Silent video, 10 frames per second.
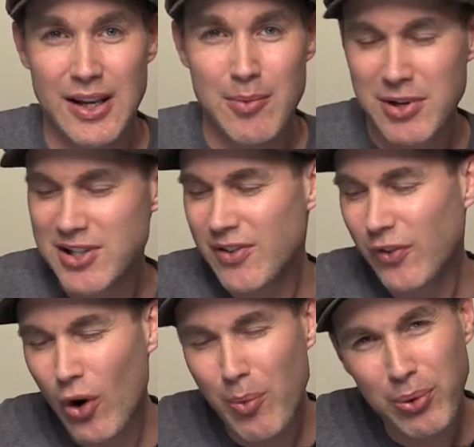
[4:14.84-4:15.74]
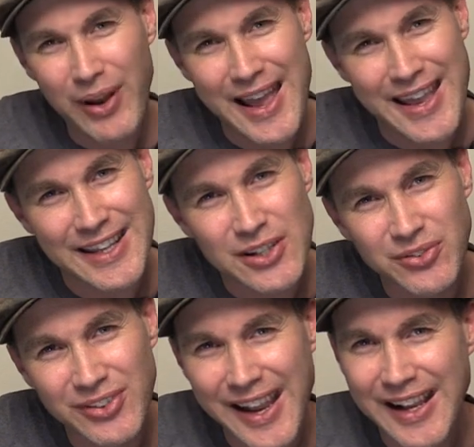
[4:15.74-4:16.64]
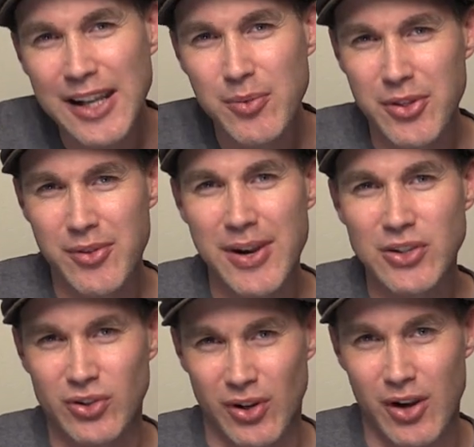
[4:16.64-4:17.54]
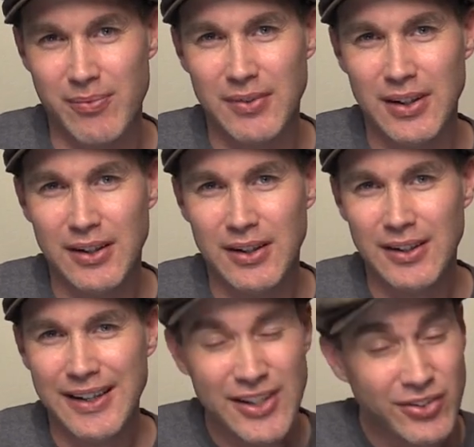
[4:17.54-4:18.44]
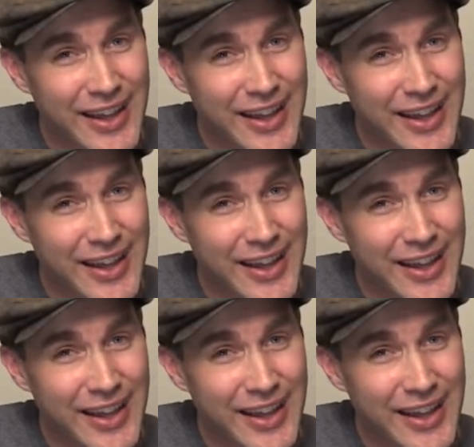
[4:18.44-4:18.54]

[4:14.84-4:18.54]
Because if you're playing exactly with the metronome, you